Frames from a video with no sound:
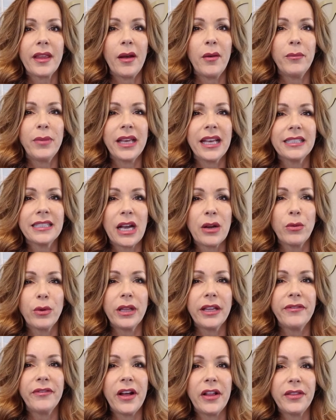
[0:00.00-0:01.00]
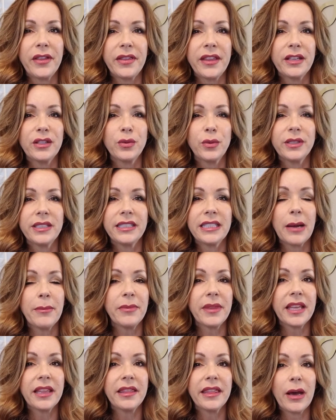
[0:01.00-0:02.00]
Because I really felt that this was
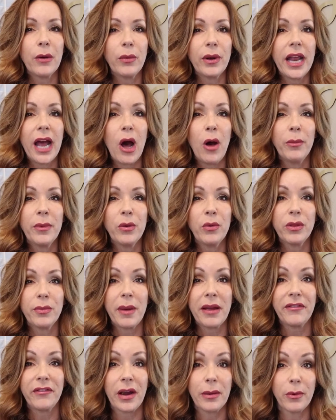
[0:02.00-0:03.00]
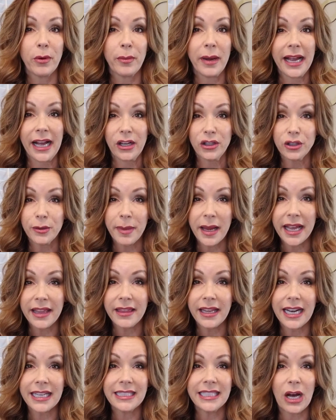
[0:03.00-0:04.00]
something that would help me with my fibromyalgia pain
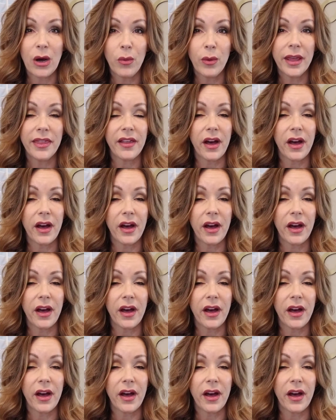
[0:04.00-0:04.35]
that I dealt with